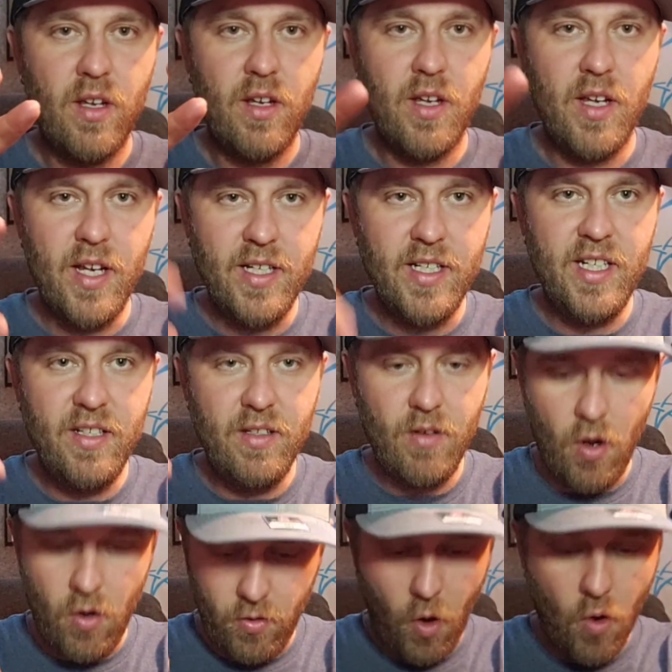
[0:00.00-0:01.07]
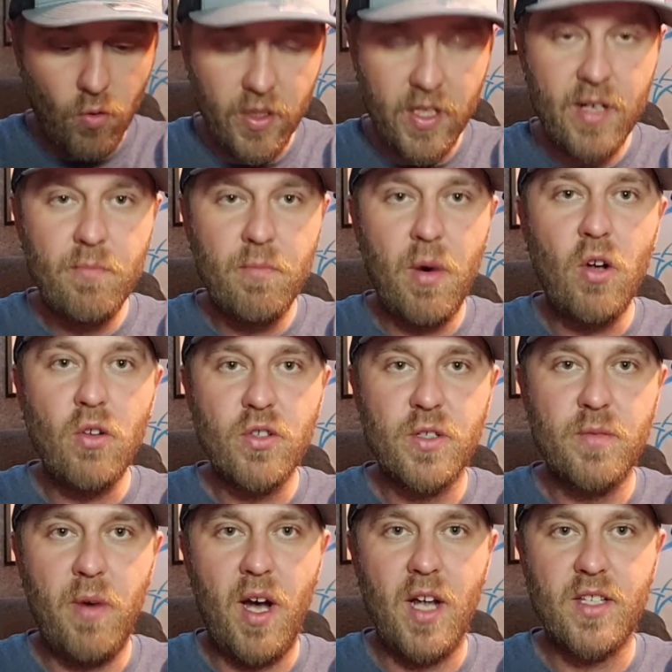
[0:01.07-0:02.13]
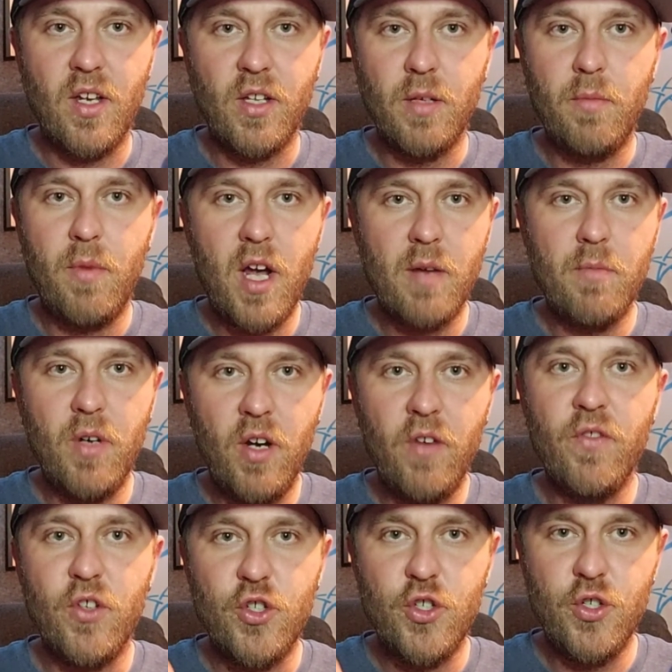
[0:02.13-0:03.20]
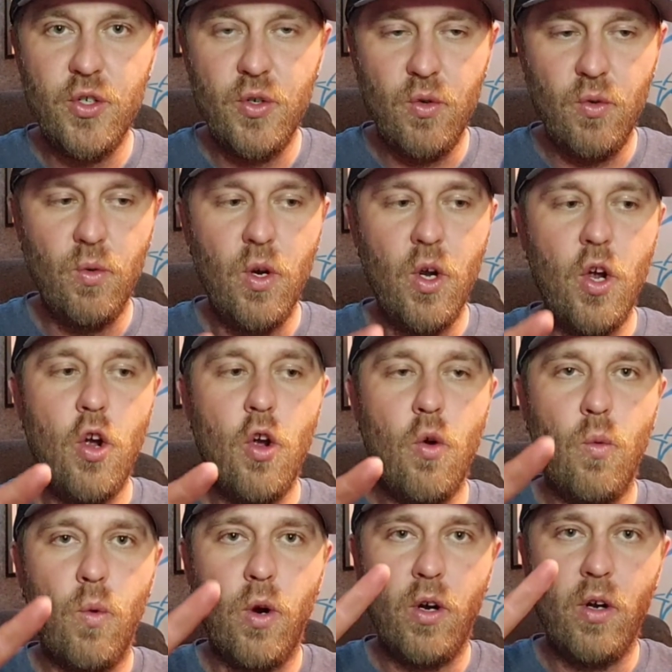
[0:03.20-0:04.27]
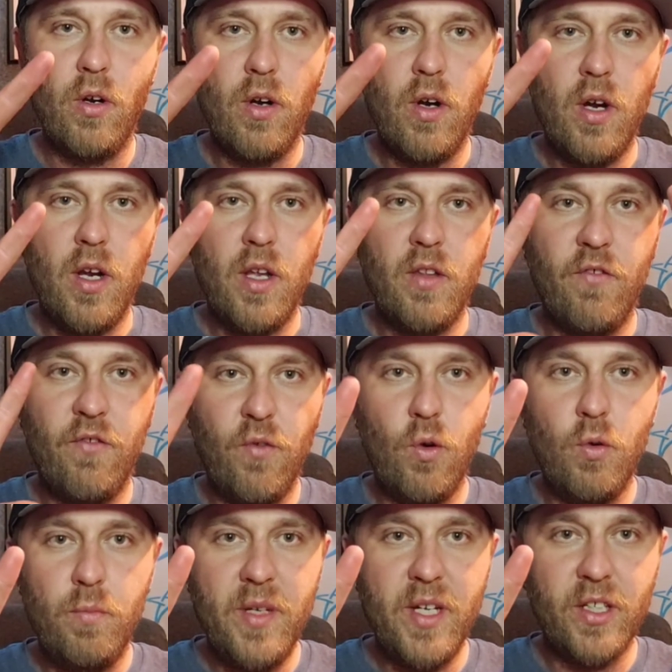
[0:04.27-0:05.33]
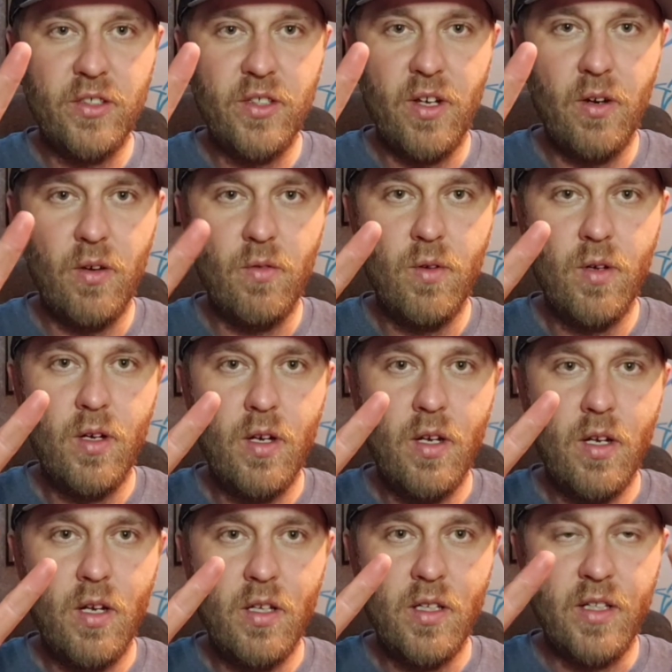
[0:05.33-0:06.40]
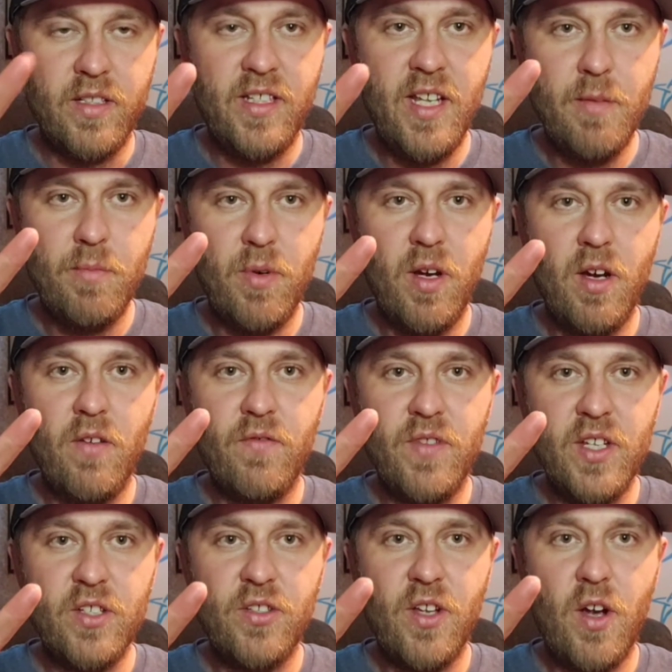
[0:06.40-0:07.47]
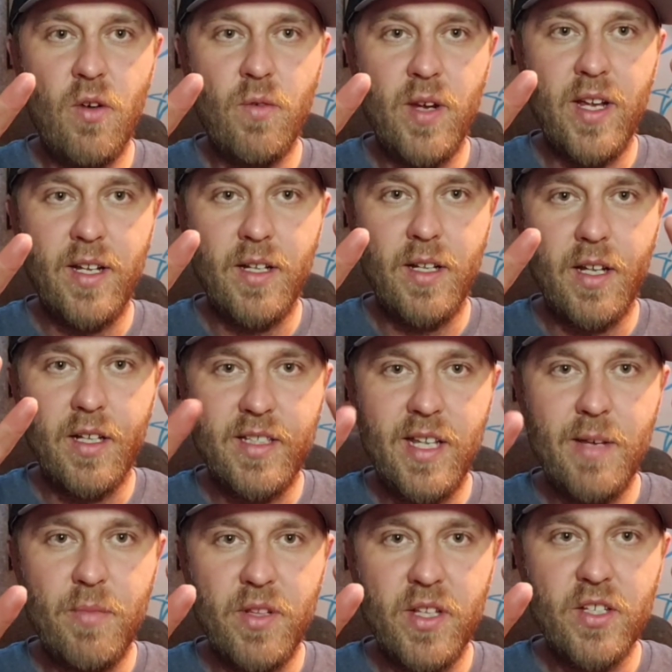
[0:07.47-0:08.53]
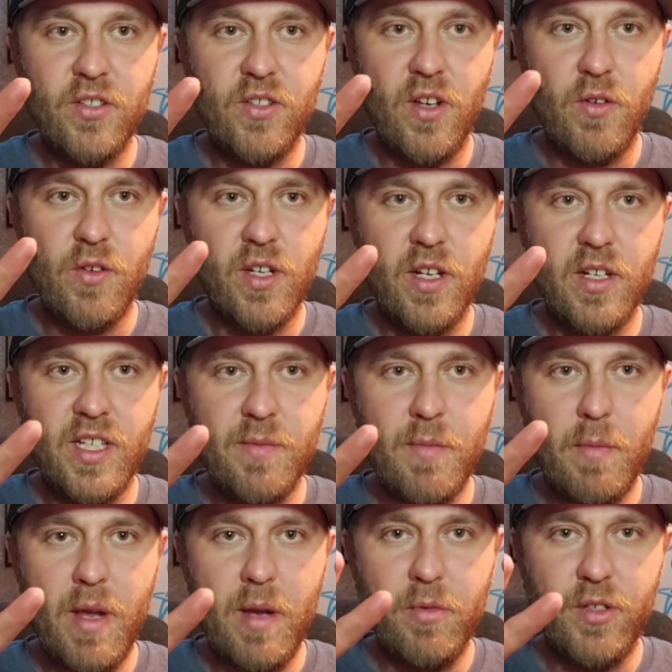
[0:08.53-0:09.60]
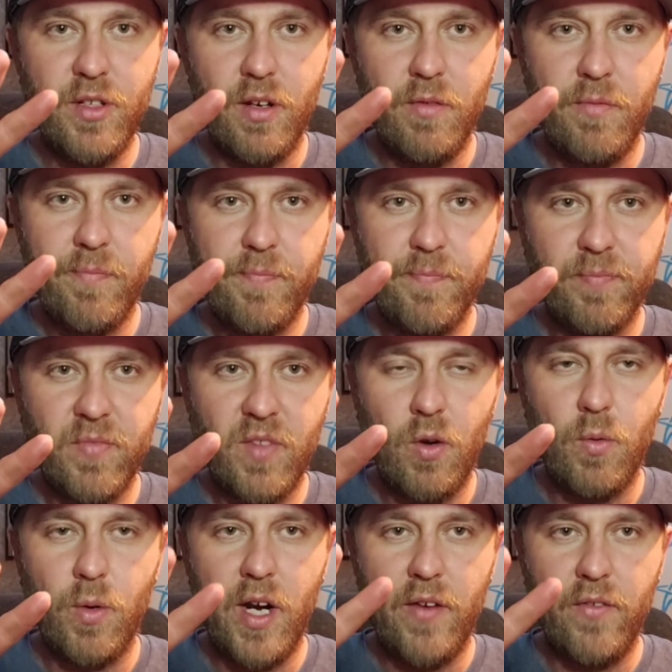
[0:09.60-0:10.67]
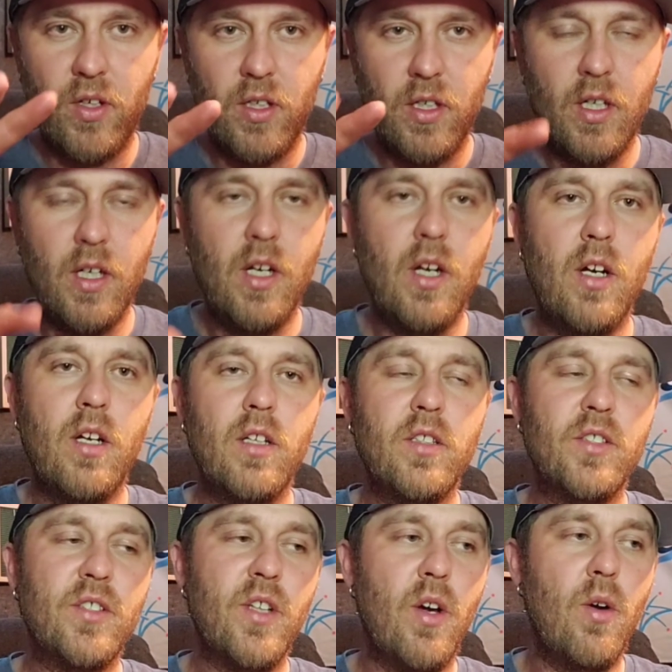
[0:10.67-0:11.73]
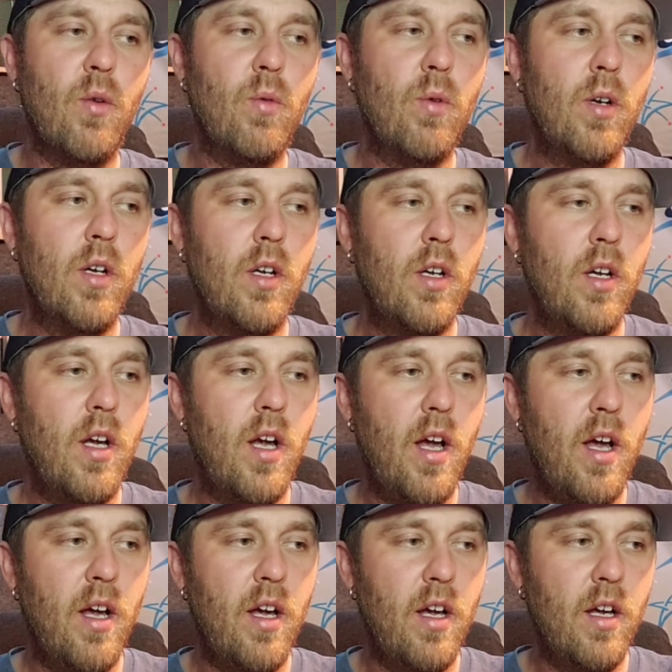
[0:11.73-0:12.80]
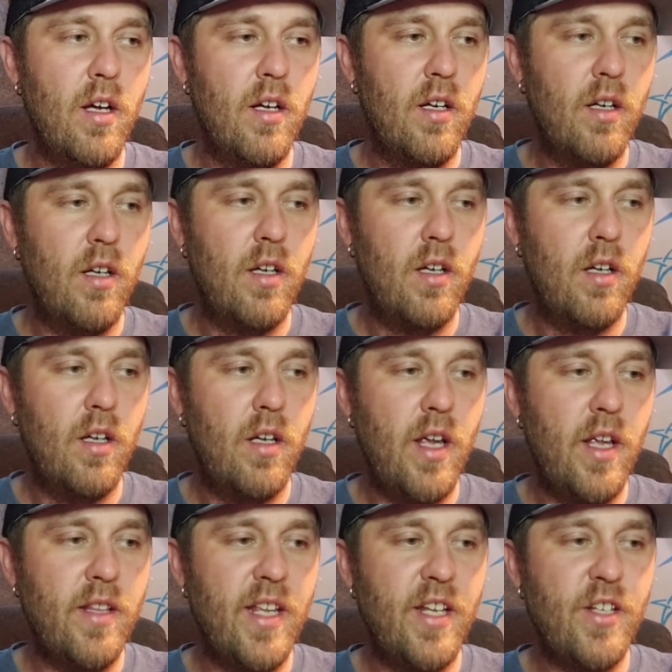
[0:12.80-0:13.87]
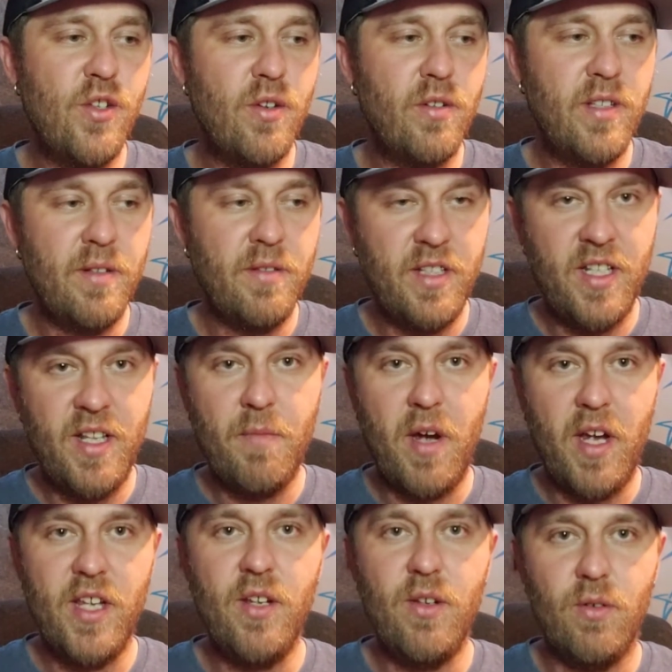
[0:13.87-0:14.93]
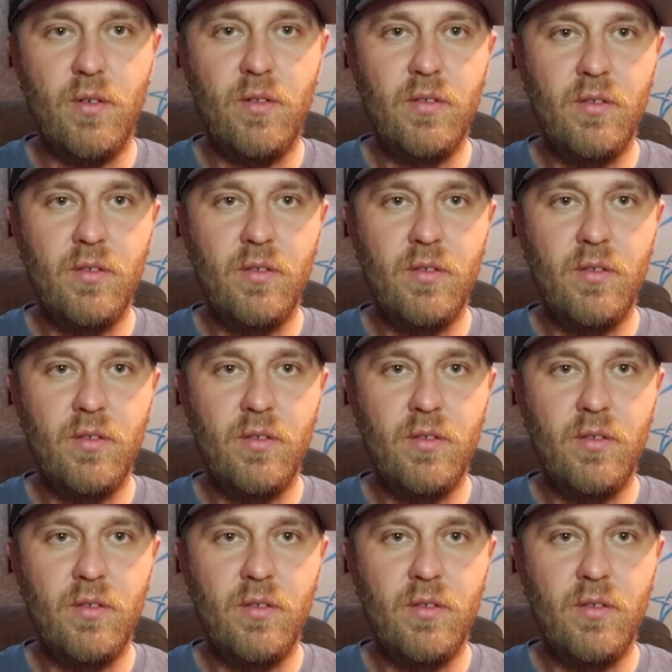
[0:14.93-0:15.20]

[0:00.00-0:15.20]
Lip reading: and only bald spots on the bottom of the shoe were full big toe, tip of this toe and a tip of this toe. You couldn't see my baby toe or whatever. So, and then my heel.